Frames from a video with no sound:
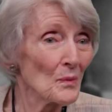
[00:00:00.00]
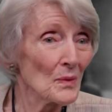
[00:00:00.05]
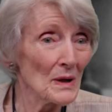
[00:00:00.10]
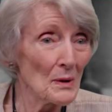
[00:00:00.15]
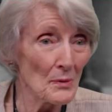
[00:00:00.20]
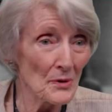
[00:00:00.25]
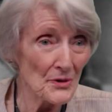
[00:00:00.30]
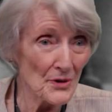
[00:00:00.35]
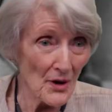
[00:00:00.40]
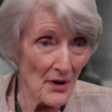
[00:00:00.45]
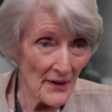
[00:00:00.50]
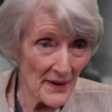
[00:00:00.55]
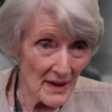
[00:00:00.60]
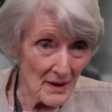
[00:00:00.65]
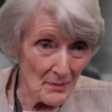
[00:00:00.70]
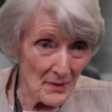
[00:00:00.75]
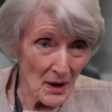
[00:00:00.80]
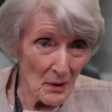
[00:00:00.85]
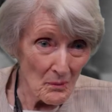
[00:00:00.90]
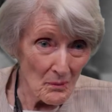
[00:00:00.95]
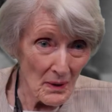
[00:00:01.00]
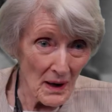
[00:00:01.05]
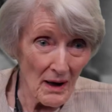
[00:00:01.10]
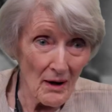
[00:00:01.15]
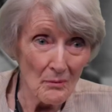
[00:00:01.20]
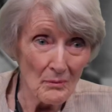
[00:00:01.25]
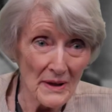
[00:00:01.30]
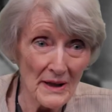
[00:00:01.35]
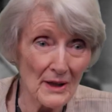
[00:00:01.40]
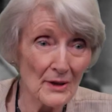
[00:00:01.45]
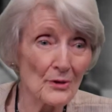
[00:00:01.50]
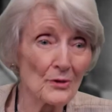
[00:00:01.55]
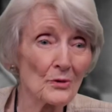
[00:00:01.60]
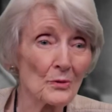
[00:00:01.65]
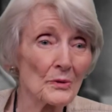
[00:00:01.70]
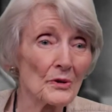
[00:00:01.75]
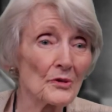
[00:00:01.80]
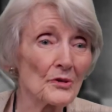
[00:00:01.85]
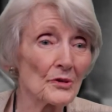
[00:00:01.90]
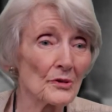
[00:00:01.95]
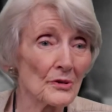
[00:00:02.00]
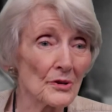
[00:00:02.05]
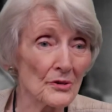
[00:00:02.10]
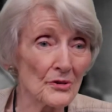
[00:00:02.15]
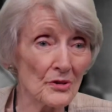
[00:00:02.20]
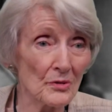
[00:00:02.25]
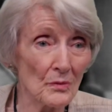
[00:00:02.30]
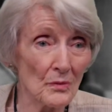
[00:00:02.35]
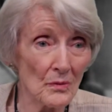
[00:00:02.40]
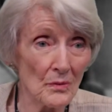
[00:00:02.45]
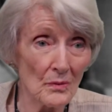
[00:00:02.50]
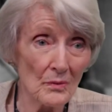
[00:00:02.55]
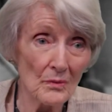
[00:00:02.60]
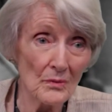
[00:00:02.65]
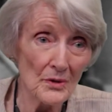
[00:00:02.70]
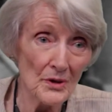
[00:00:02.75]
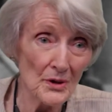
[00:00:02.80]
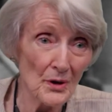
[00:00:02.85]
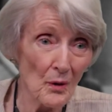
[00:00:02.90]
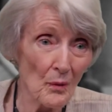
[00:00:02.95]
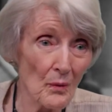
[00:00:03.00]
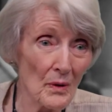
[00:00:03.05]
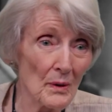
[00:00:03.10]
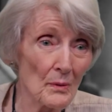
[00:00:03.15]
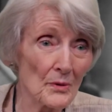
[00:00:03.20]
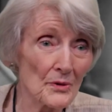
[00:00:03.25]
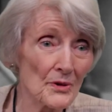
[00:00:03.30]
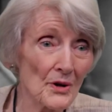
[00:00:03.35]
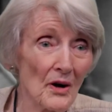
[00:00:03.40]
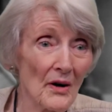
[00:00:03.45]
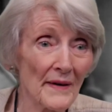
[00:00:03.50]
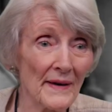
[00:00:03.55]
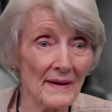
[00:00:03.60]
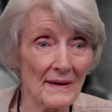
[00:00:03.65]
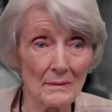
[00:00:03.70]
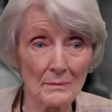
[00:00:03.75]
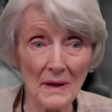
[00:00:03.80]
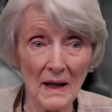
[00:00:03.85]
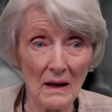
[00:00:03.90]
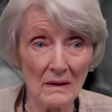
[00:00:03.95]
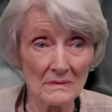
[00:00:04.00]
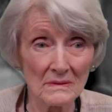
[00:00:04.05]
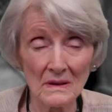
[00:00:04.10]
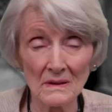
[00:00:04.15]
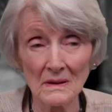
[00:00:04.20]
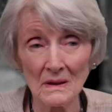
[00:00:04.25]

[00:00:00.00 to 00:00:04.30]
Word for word: we were talking about biomedical research, you know, we were talking about